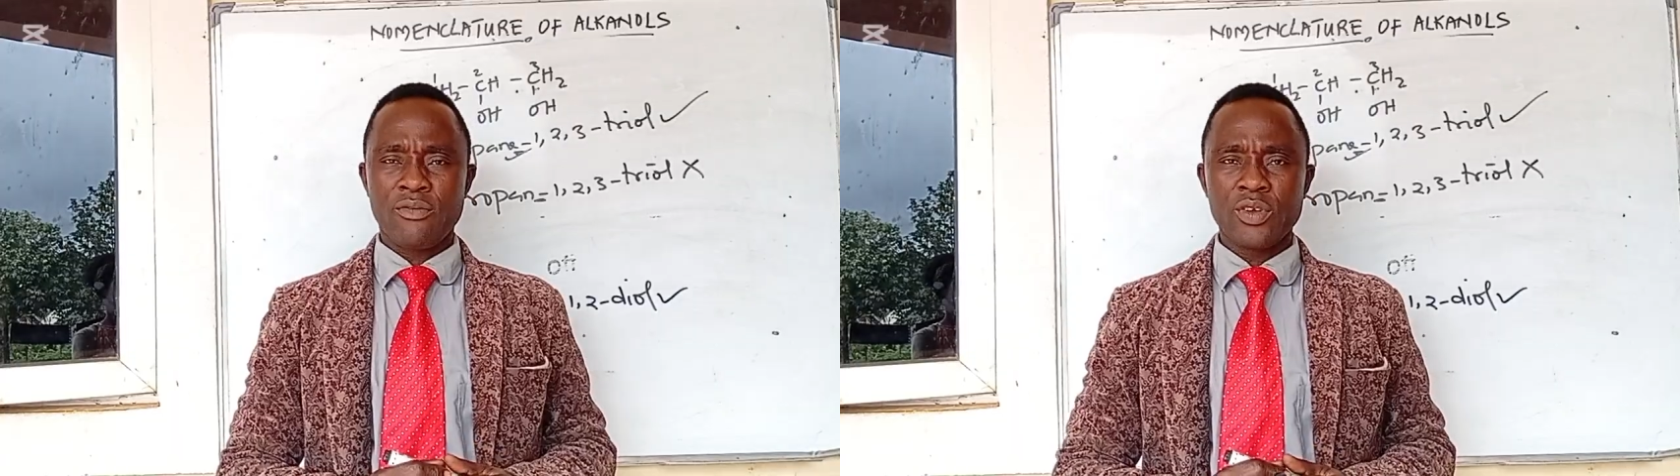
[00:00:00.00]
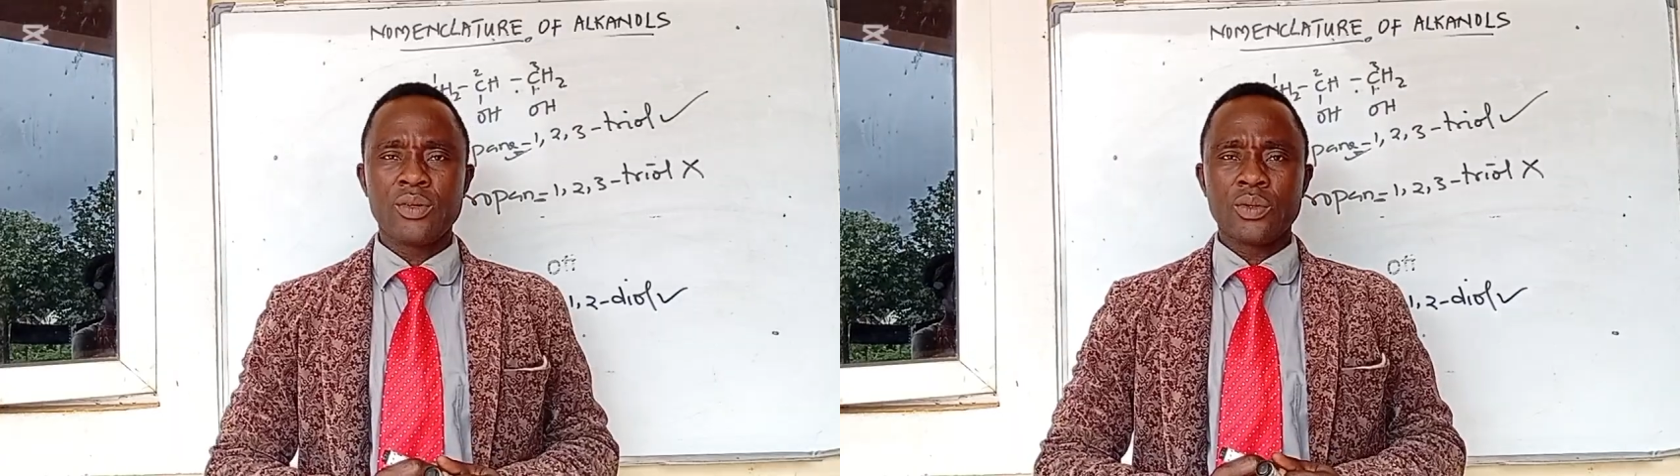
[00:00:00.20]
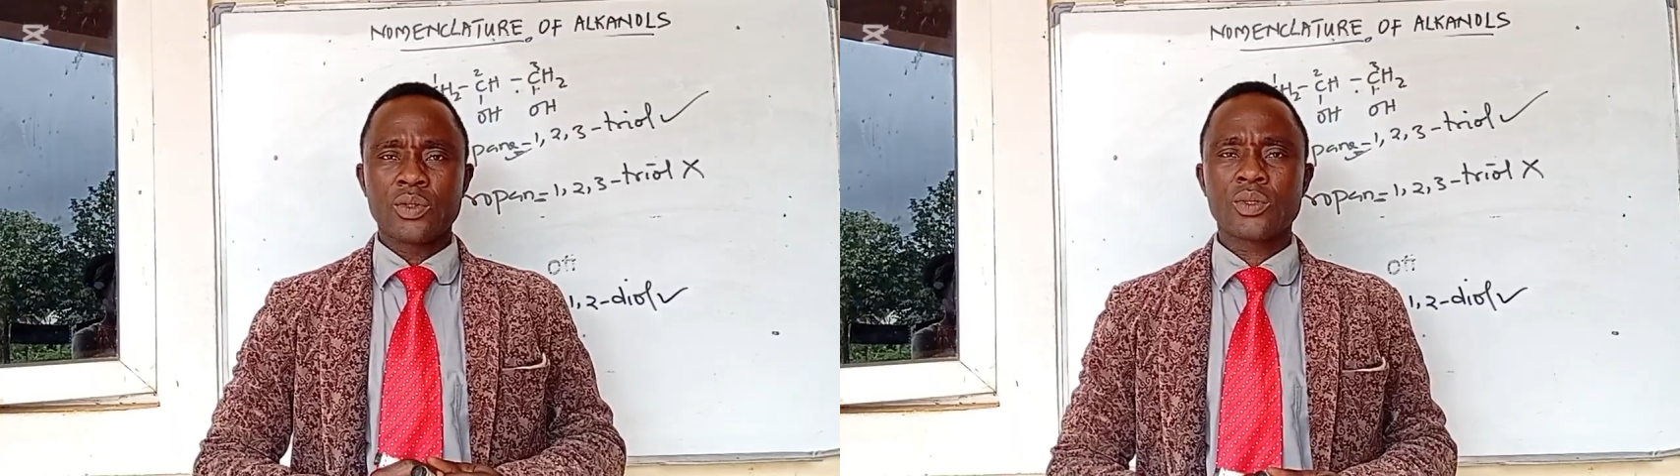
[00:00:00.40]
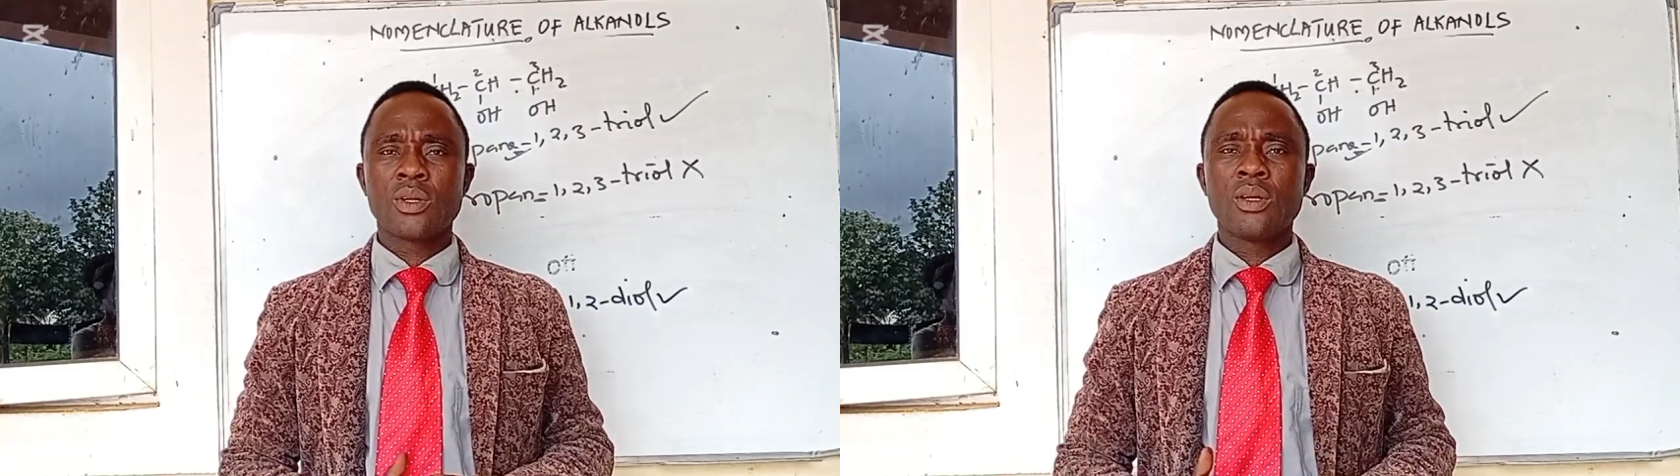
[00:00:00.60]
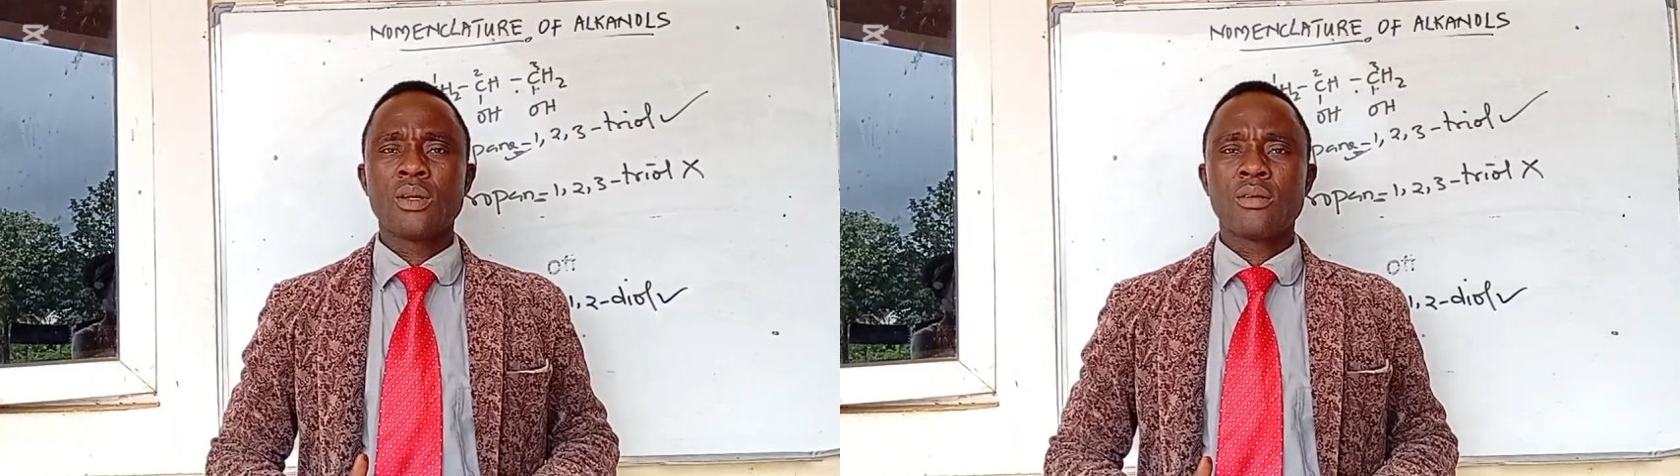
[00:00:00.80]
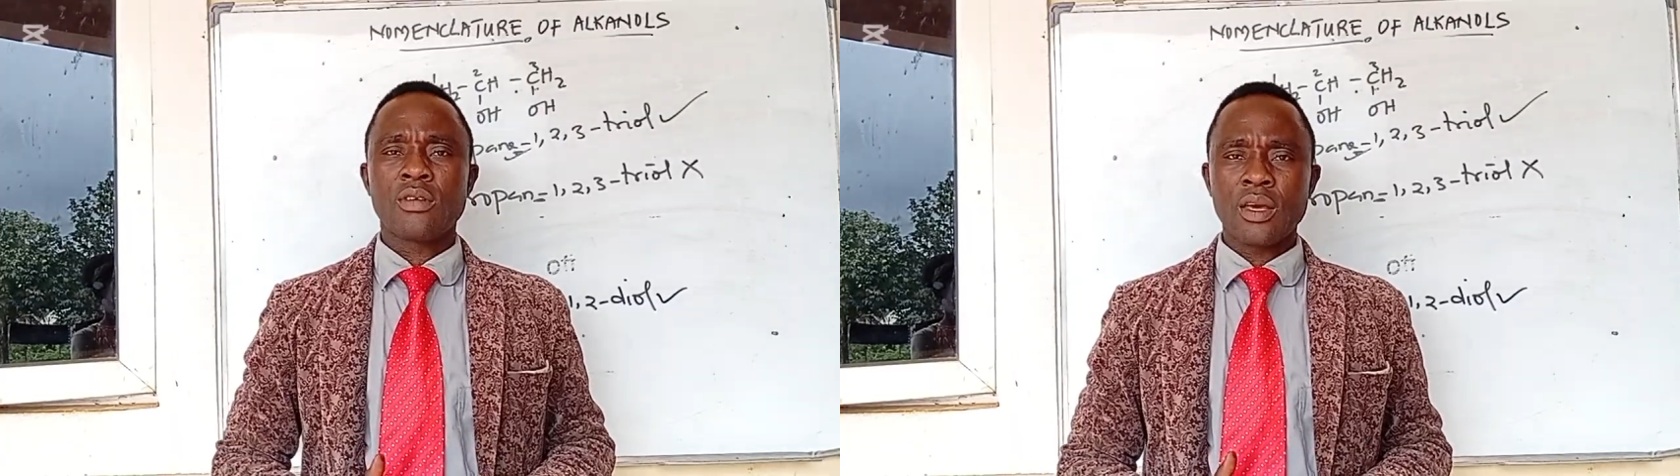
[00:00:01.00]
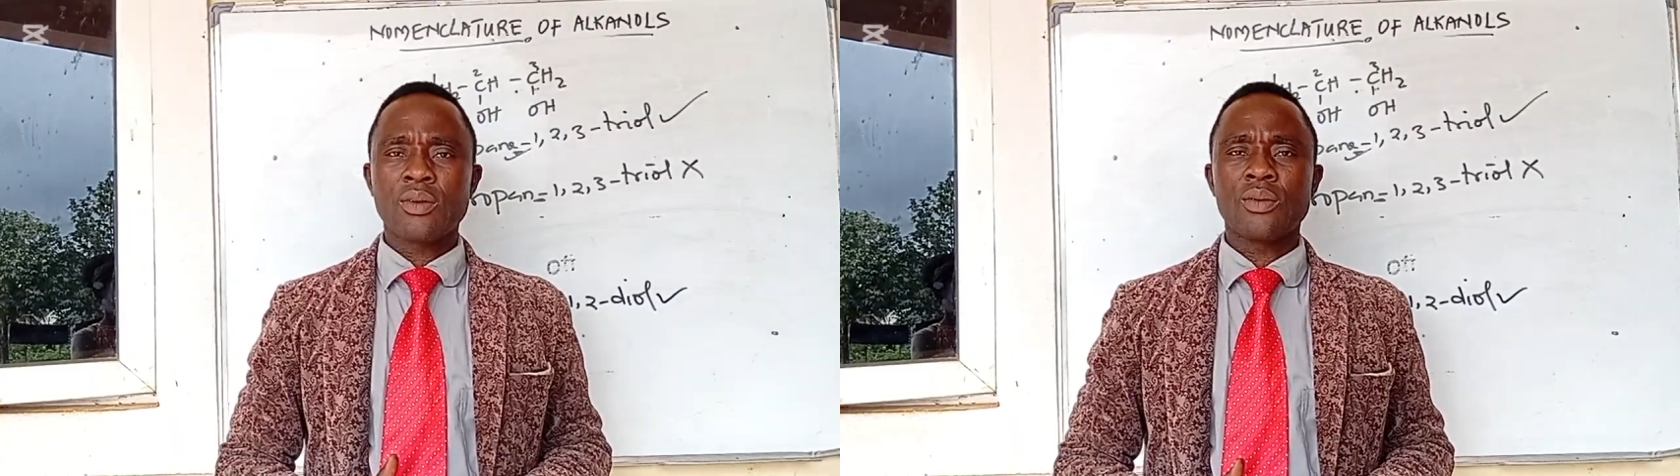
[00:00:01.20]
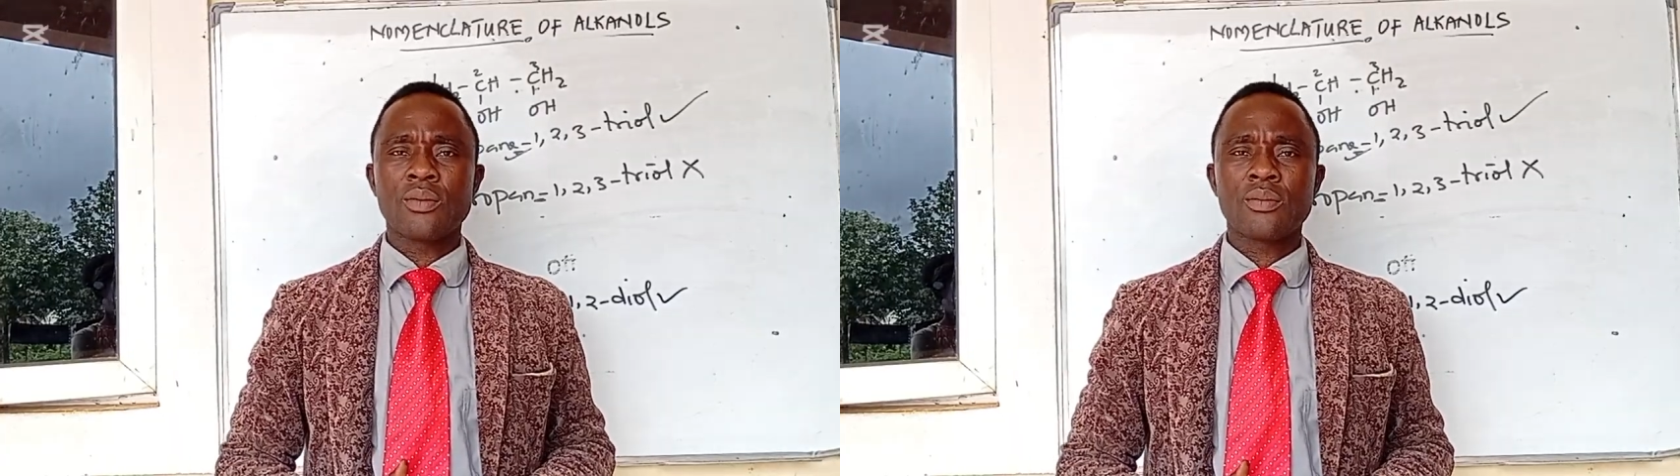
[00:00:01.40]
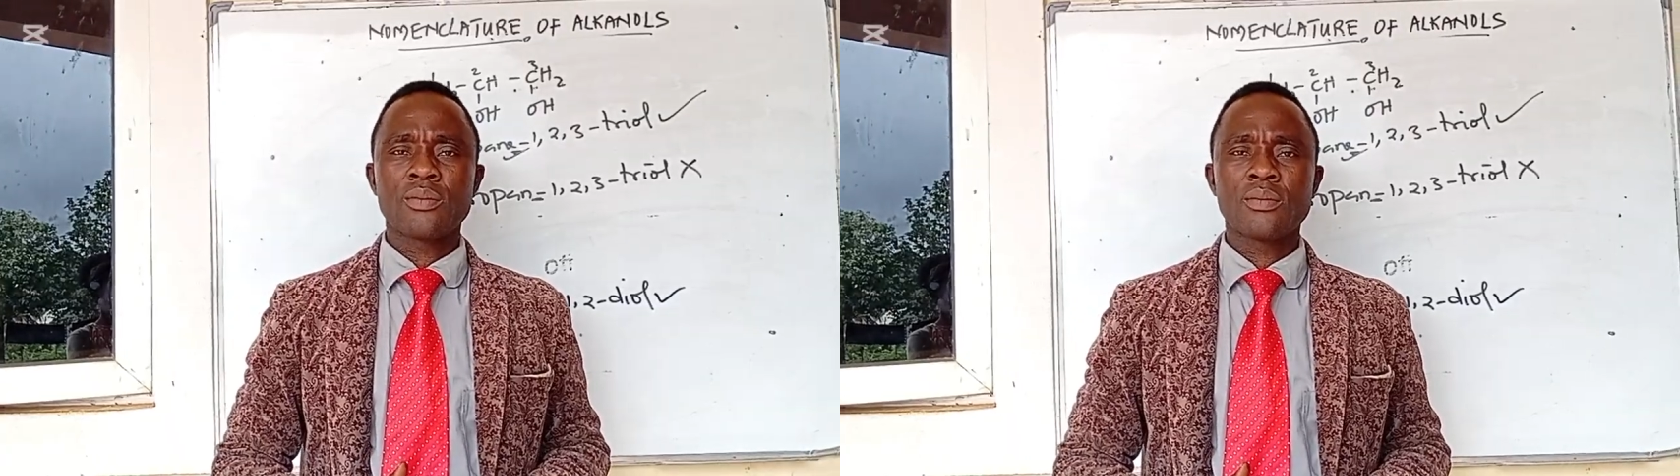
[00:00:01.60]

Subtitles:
videos. Thank you.